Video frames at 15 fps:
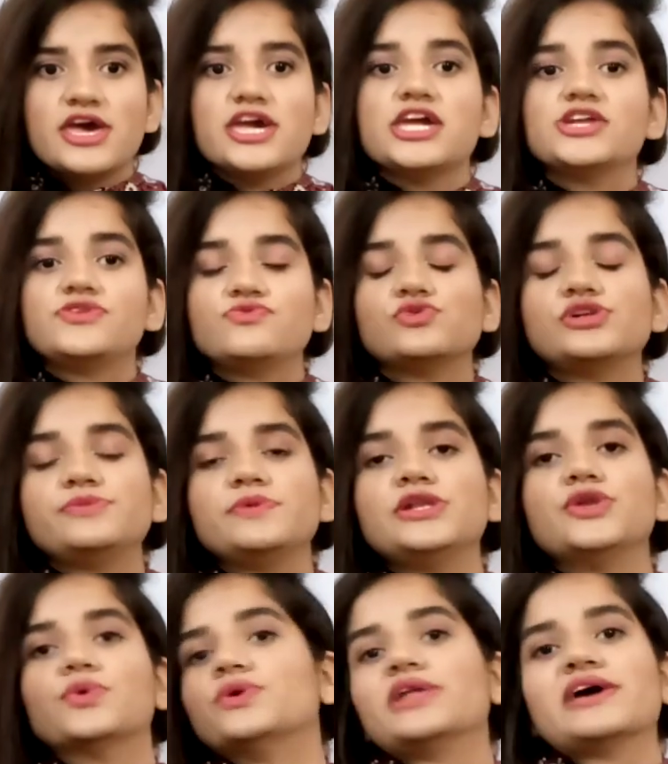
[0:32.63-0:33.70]
it would be
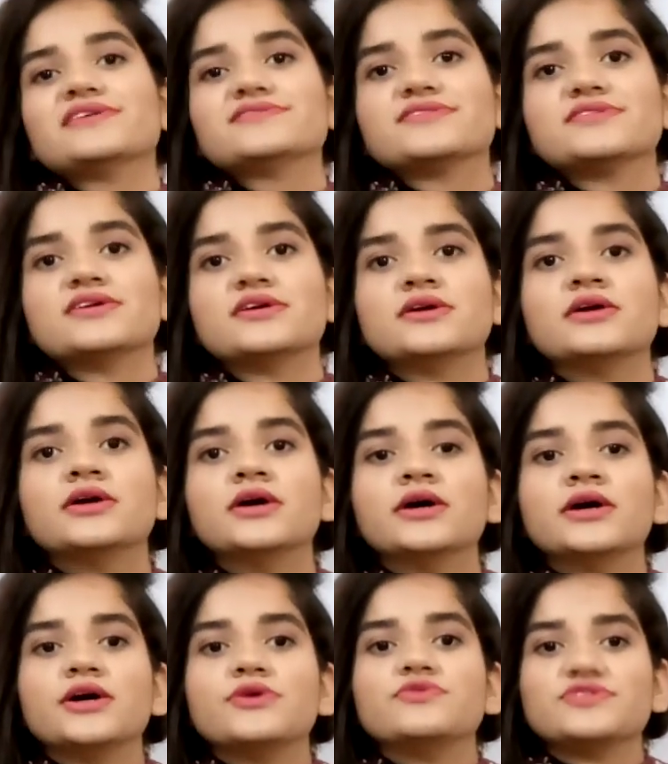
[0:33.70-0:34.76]
known as
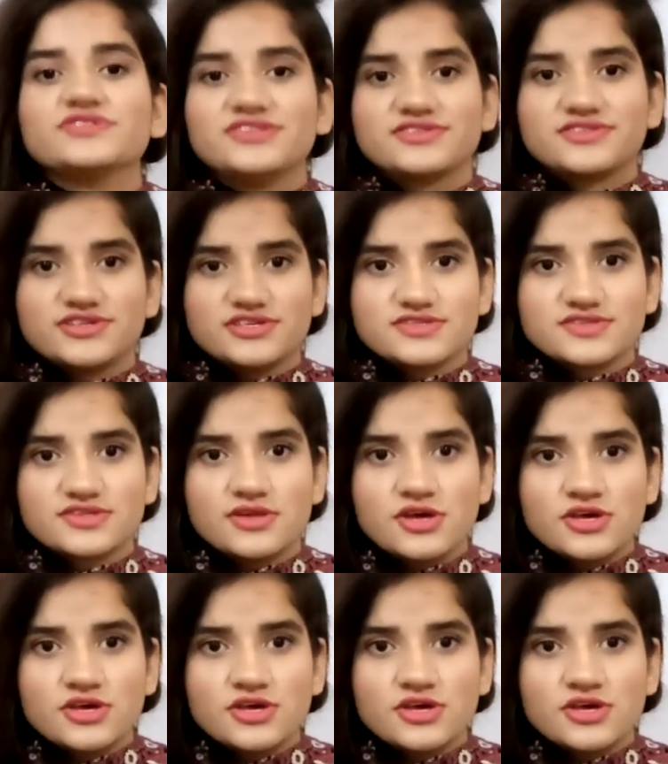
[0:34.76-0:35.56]
resistance.